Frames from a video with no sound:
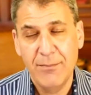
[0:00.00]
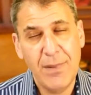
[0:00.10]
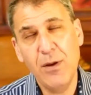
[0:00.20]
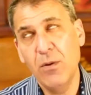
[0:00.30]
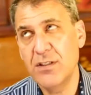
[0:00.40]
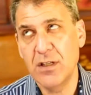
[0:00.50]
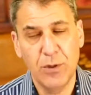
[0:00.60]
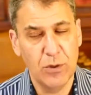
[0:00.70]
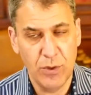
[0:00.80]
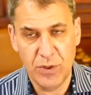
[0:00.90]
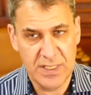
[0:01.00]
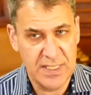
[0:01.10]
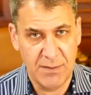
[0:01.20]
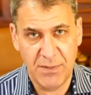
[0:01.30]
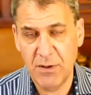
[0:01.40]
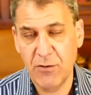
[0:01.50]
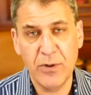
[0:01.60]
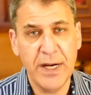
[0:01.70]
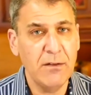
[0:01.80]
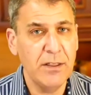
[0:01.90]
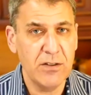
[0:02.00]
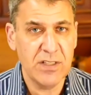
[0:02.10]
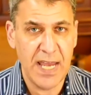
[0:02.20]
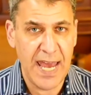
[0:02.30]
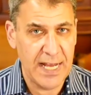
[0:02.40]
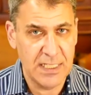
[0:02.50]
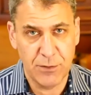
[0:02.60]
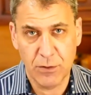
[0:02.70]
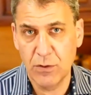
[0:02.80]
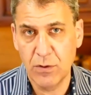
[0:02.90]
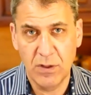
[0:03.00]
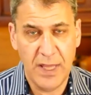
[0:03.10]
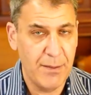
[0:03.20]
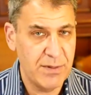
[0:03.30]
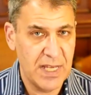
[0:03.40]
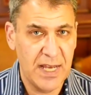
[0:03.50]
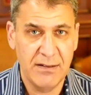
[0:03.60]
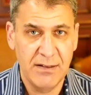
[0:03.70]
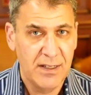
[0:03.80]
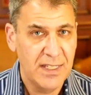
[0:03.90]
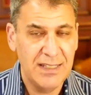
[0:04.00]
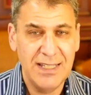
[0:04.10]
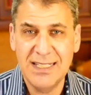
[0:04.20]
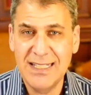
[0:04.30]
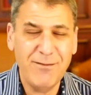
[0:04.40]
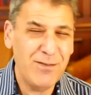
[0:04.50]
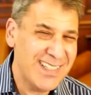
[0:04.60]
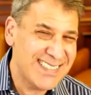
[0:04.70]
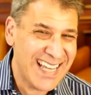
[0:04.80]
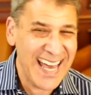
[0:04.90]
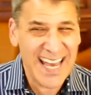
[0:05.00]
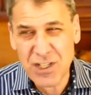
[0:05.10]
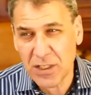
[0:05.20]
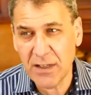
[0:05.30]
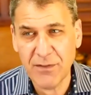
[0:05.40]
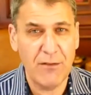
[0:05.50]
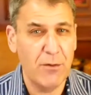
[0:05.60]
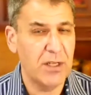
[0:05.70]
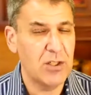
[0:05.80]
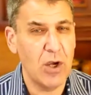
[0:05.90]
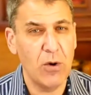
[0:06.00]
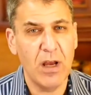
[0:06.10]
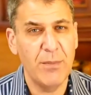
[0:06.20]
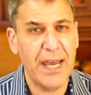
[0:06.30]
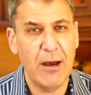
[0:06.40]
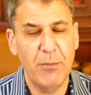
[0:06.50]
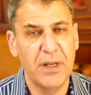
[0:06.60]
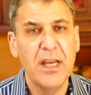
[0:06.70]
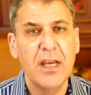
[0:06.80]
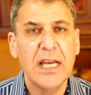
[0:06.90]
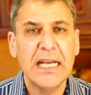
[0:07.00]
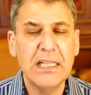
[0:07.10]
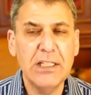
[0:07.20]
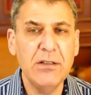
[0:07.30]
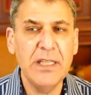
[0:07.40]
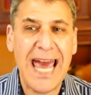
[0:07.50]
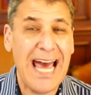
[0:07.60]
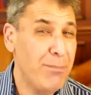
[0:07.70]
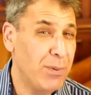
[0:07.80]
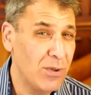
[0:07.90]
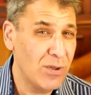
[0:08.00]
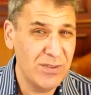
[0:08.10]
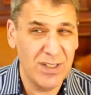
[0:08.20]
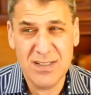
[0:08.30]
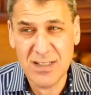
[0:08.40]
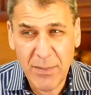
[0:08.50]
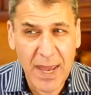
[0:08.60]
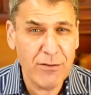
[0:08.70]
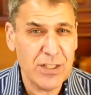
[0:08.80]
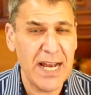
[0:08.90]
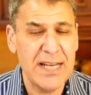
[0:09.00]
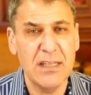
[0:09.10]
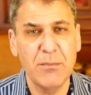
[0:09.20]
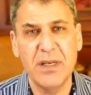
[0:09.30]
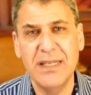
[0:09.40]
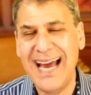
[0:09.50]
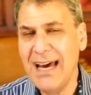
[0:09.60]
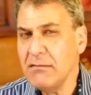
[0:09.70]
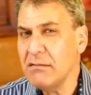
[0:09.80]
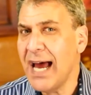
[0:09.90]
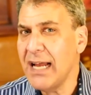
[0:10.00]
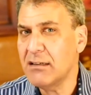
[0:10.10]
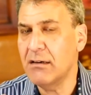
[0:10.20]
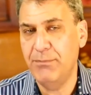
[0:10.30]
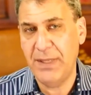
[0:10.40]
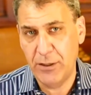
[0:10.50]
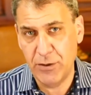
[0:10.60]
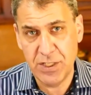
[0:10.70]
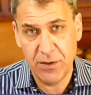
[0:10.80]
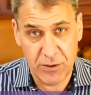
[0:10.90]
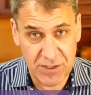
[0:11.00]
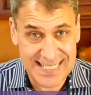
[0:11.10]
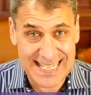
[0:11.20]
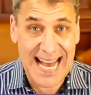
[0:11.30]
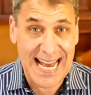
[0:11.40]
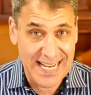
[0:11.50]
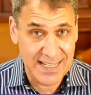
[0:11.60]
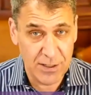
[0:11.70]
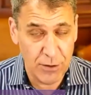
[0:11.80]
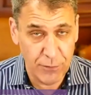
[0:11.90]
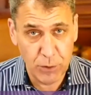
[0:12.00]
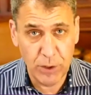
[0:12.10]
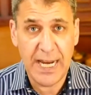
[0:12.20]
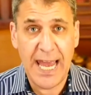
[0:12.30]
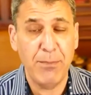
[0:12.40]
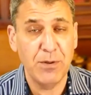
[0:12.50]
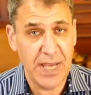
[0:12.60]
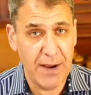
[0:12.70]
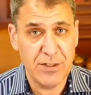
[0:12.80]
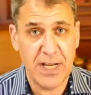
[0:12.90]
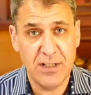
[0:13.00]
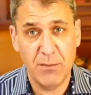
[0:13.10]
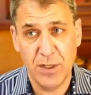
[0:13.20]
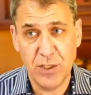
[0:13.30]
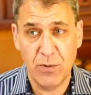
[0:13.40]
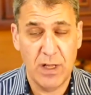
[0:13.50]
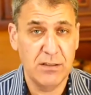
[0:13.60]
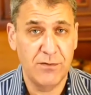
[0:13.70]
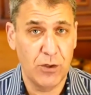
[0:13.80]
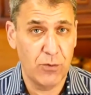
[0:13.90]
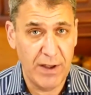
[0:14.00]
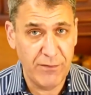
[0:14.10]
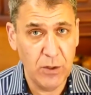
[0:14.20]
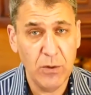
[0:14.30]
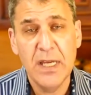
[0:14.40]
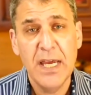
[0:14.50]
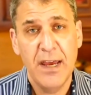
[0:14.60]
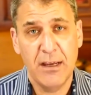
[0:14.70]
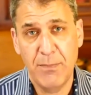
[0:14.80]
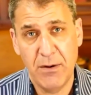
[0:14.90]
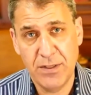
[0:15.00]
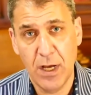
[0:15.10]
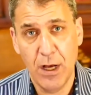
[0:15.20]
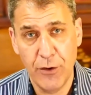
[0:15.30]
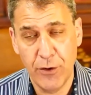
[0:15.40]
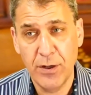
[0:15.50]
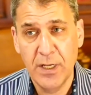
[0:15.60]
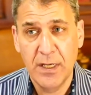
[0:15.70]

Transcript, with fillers: Maybe once in a blue moon you see something, but rarely do you see ads for Google, Amazon, Netflix occasionally if they have a big show coming out, but clearly Apple does some advertising but not a lot compared to their size. You know, if you look at Apple's advertising budget relative to their revenue and compare it to other